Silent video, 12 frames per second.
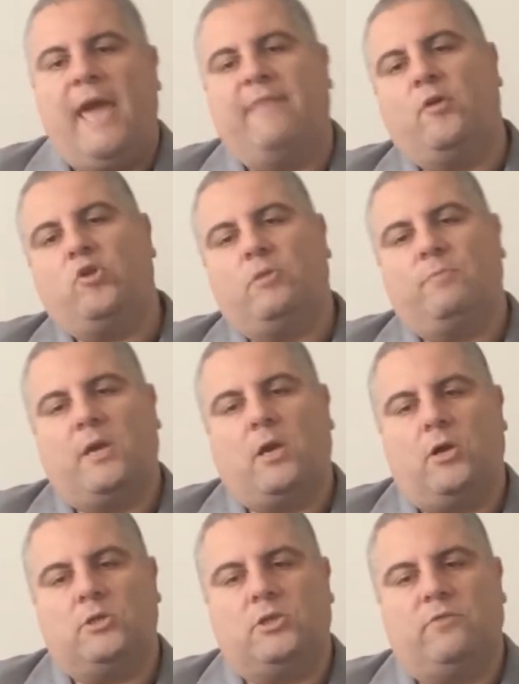And not just
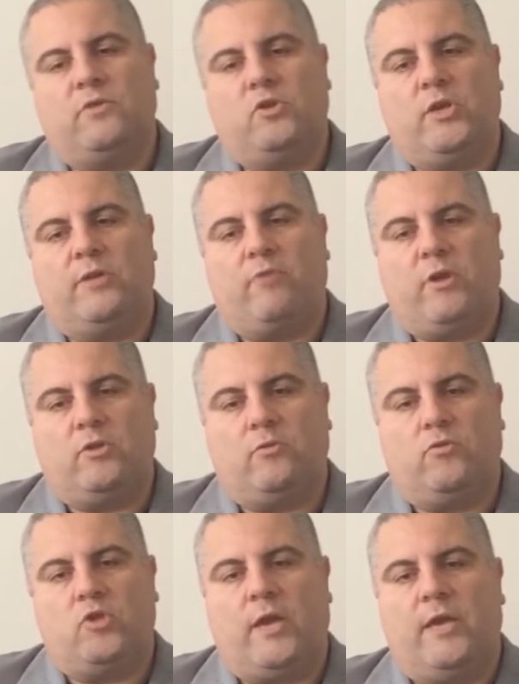because of the
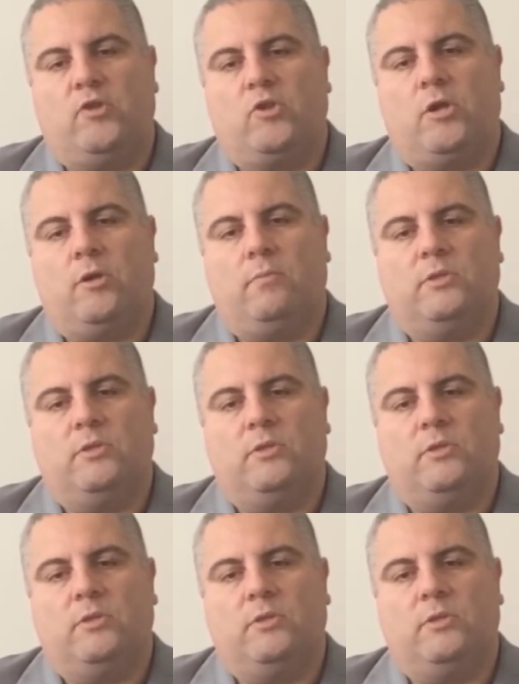generational change,